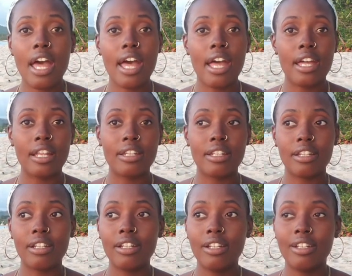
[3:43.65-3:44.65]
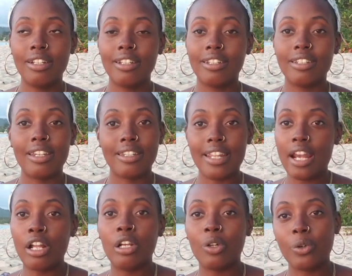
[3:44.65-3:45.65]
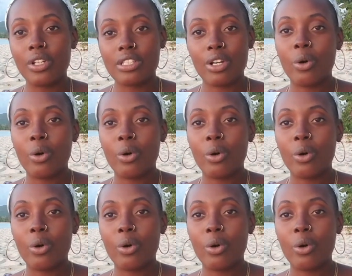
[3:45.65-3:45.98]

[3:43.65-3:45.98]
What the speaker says: And that alone is